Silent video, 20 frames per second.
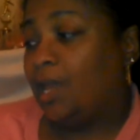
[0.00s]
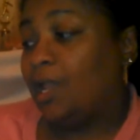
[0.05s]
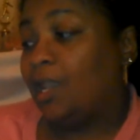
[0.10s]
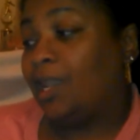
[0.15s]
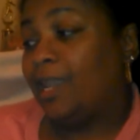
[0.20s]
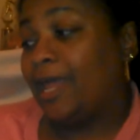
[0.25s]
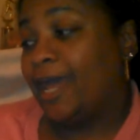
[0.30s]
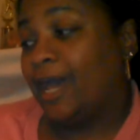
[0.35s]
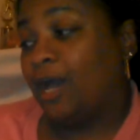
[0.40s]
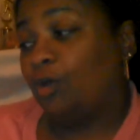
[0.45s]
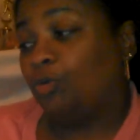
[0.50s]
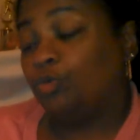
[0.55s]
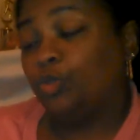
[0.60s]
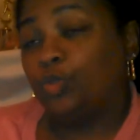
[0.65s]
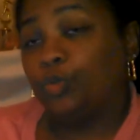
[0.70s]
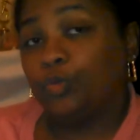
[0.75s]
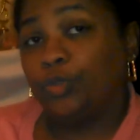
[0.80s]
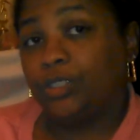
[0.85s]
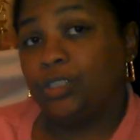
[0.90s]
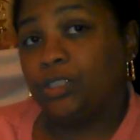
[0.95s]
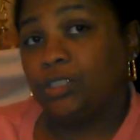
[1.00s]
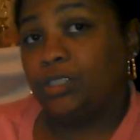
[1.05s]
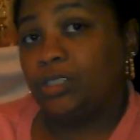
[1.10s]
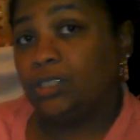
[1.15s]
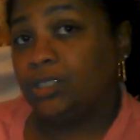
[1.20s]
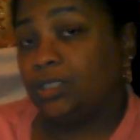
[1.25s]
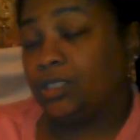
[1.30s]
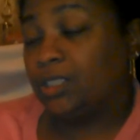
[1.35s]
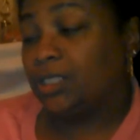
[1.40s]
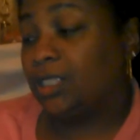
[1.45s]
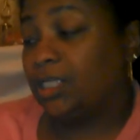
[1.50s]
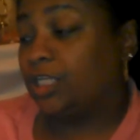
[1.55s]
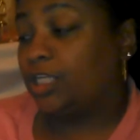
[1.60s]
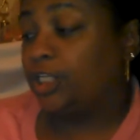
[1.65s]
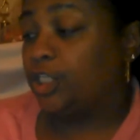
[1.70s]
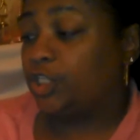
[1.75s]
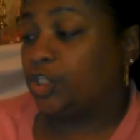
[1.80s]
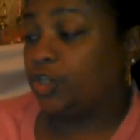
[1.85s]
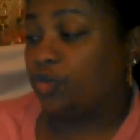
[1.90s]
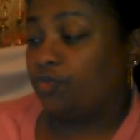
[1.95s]
Loud noises,
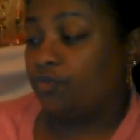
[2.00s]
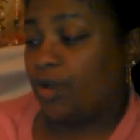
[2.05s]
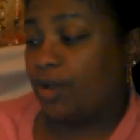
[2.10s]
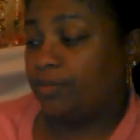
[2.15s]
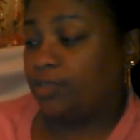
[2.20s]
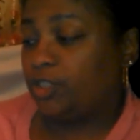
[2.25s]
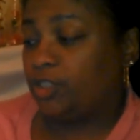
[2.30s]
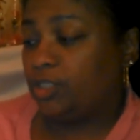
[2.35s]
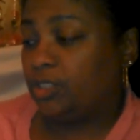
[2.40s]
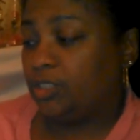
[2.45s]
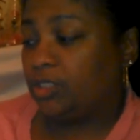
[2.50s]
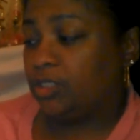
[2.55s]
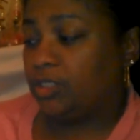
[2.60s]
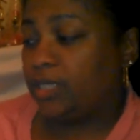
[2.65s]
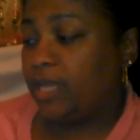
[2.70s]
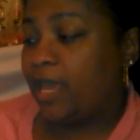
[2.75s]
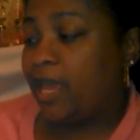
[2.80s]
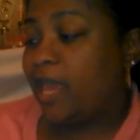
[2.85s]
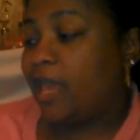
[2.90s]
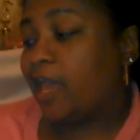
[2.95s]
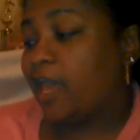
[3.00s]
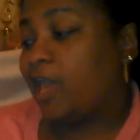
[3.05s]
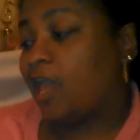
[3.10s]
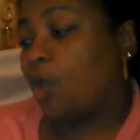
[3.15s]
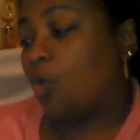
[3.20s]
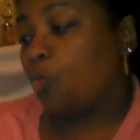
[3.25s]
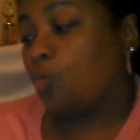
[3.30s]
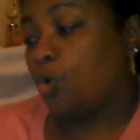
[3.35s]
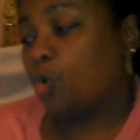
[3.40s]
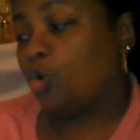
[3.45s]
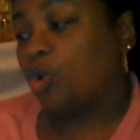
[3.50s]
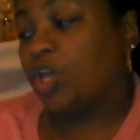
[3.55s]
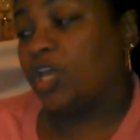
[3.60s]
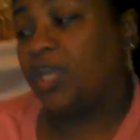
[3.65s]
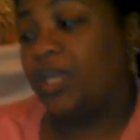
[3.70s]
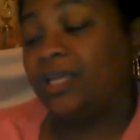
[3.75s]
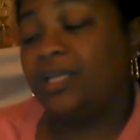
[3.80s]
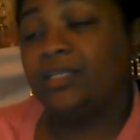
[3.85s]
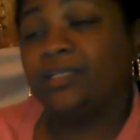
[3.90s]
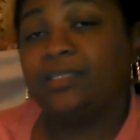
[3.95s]
interruptions, and
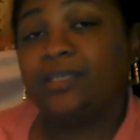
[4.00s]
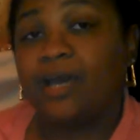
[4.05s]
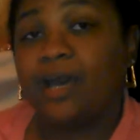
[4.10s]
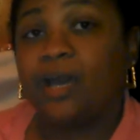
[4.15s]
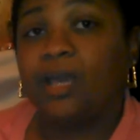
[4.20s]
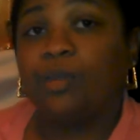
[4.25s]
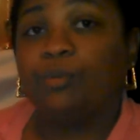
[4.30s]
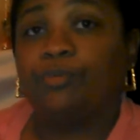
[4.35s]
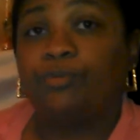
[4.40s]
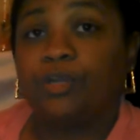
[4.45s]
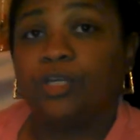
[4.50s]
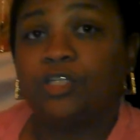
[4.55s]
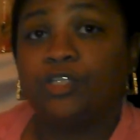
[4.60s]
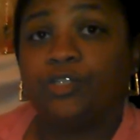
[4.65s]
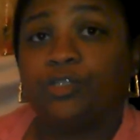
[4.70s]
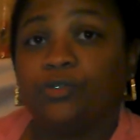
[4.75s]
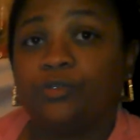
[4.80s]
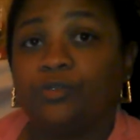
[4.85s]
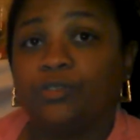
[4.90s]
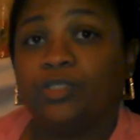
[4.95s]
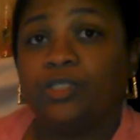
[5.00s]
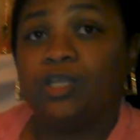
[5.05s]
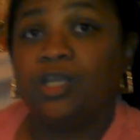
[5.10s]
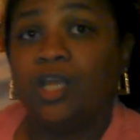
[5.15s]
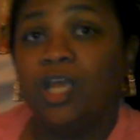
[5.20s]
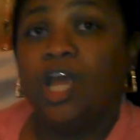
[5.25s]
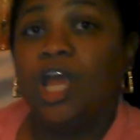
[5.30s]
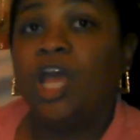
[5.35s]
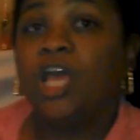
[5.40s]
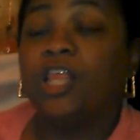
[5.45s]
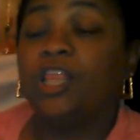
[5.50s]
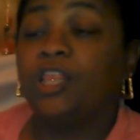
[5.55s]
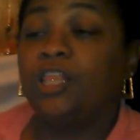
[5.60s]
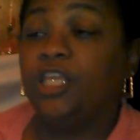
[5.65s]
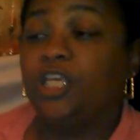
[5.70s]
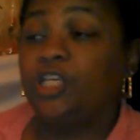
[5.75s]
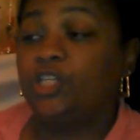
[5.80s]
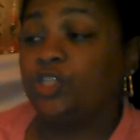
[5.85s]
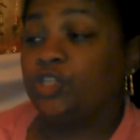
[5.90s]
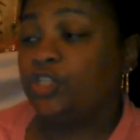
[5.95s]
work and time pressures.
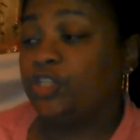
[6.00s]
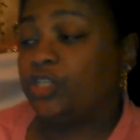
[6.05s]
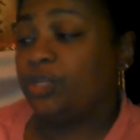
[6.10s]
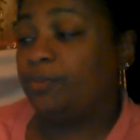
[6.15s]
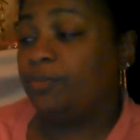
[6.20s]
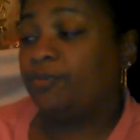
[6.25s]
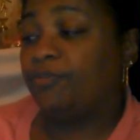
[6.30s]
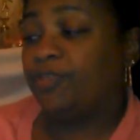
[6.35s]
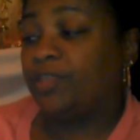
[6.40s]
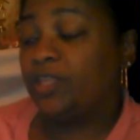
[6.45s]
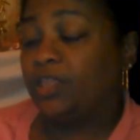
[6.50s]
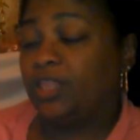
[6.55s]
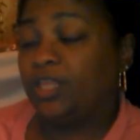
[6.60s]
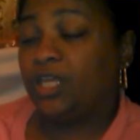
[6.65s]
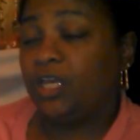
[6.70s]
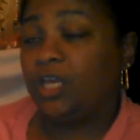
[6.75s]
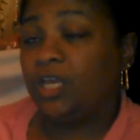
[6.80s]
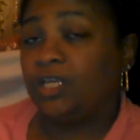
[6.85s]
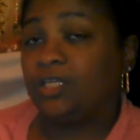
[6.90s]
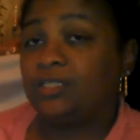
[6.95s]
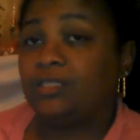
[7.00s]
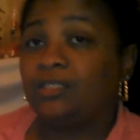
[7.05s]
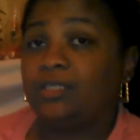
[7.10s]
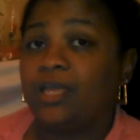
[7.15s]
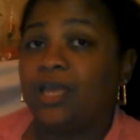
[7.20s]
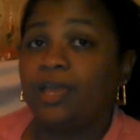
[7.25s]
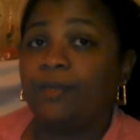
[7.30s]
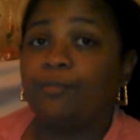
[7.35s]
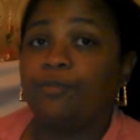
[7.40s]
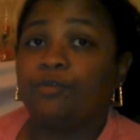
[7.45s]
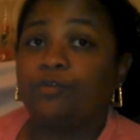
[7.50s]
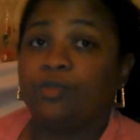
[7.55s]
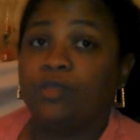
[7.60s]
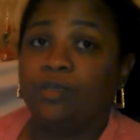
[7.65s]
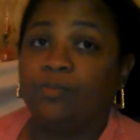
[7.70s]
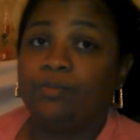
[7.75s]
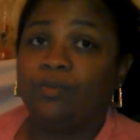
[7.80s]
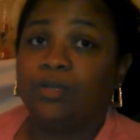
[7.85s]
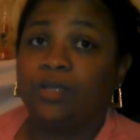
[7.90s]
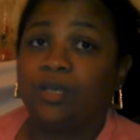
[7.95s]
These are some of the things that
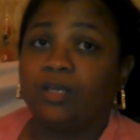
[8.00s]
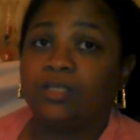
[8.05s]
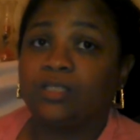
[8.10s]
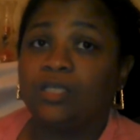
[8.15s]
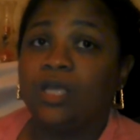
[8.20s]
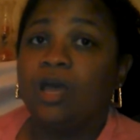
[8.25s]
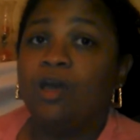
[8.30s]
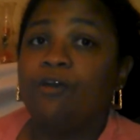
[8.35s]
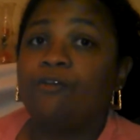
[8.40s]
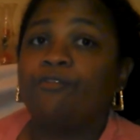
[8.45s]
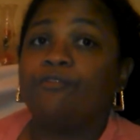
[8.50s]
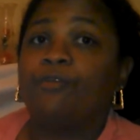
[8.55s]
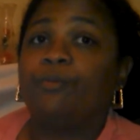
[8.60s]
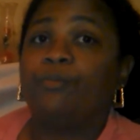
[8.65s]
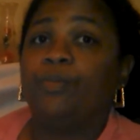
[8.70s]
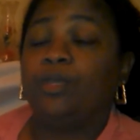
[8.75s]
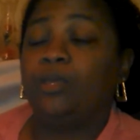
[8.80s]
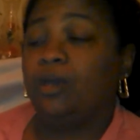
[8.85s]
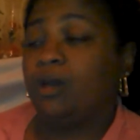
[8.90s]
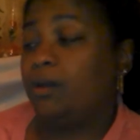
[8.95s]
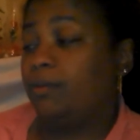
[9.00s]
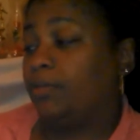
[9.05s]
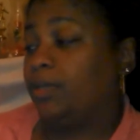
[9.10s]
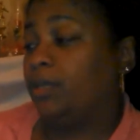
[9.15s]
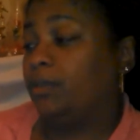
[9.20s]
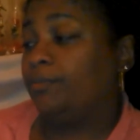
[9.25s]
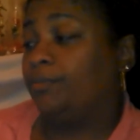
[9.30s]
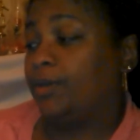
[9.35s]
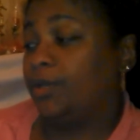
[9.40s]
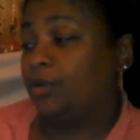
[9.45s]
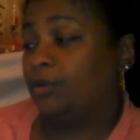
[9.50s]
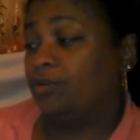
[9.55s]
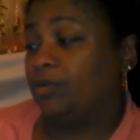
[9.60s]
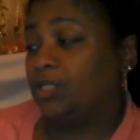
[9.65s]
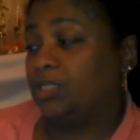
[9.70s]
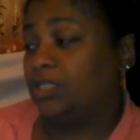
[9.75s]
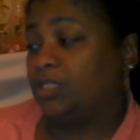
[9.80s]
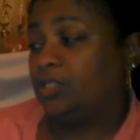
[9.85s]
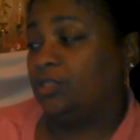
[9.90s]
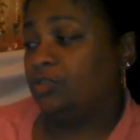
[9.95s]
prohibit us from becoming better
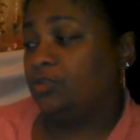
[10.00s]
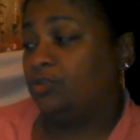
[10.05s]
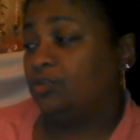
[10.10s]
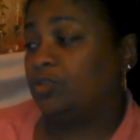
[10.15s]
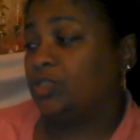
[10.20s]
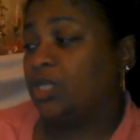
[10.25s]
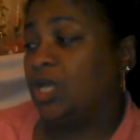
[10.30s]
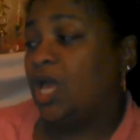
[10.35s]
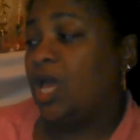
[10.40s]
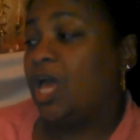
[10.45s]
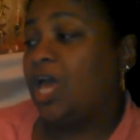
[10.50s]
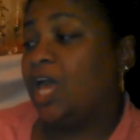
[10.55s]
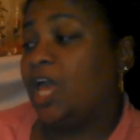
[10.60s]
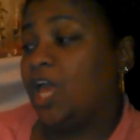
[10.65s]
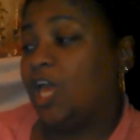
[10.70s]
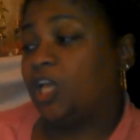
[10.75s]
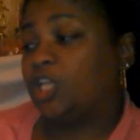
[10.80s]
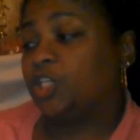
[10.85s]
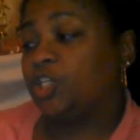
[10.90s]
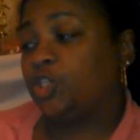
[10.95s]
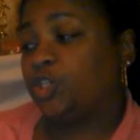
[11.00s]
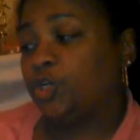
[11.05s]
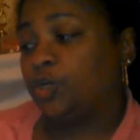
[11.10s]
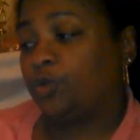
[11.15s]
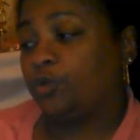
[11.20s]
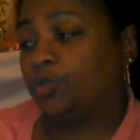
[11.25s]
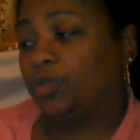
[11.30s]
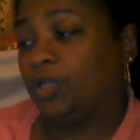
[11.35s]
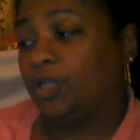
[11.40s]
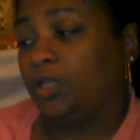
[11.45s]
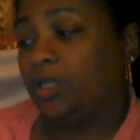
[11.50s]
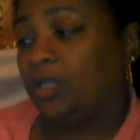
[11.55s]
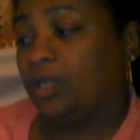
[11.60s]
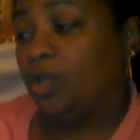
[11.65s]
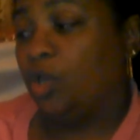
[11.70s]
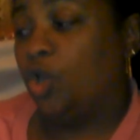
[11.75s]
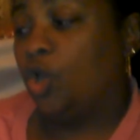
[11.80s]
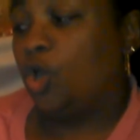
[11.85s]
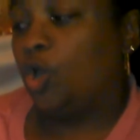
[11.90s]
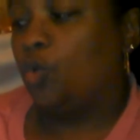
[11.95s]
listeners externally.
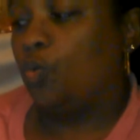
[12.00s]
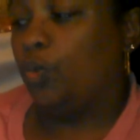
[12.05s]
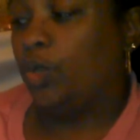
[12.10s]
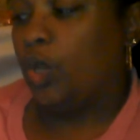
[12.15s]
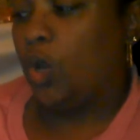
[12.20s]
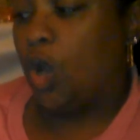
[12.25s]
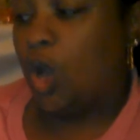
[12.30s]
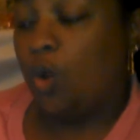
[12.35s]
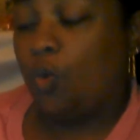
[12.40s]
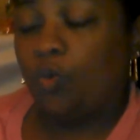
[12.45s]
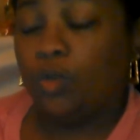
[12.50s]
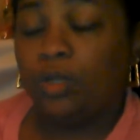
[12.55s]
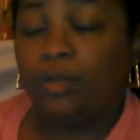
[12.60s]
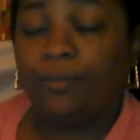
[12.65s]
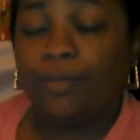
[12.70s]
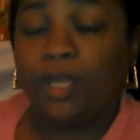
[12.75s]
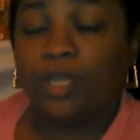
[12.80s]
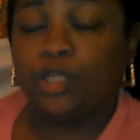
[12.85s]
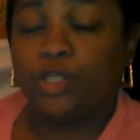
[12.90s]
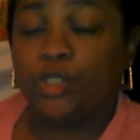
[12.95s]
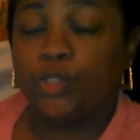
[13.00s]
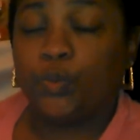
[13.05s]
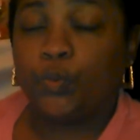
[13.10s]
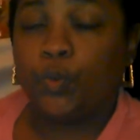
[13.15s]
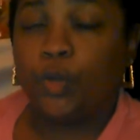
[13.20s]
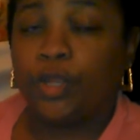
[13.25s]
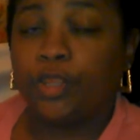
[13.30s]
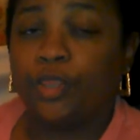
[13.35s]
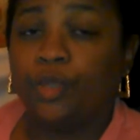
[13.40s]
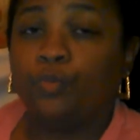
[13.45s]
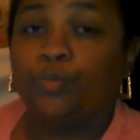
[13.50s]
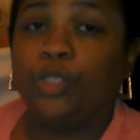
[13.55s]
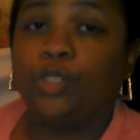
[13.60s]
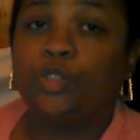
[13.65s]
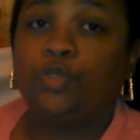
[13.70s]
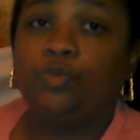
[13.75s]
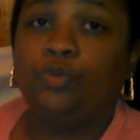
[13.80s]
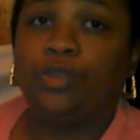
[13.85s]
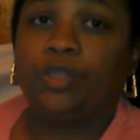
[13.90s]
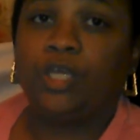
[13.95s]
We all want to make sure that we
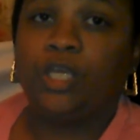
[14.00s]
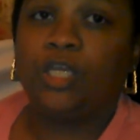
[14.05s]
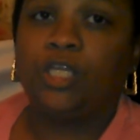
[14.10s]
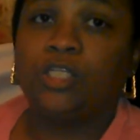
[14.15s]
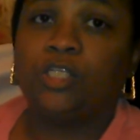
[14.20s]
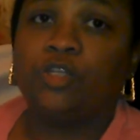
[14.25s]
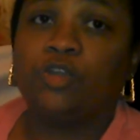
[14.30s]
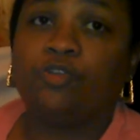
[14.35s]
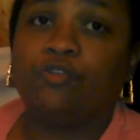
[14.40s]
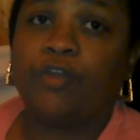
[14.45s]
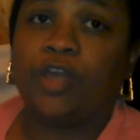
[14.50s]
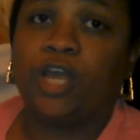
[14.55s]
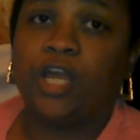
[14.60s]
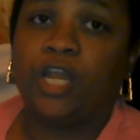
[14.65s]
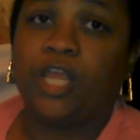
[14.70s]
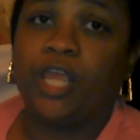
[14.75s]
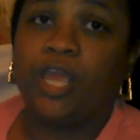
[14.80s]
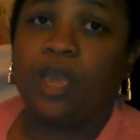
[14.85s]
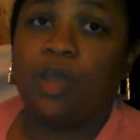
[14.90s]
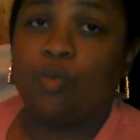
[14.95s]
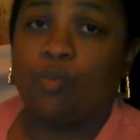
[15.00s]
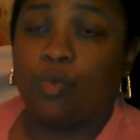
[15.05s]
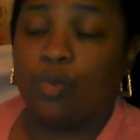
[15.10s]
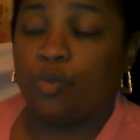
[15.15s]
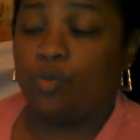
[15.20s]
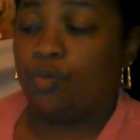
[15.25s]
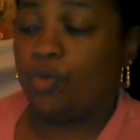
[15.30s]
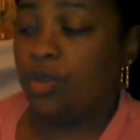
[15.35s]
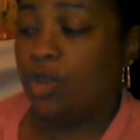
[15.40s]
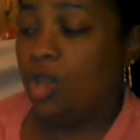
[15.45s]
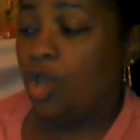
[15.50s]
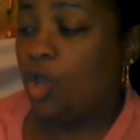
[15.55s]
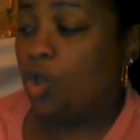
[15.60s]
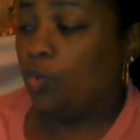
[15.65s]
do things correctly at work.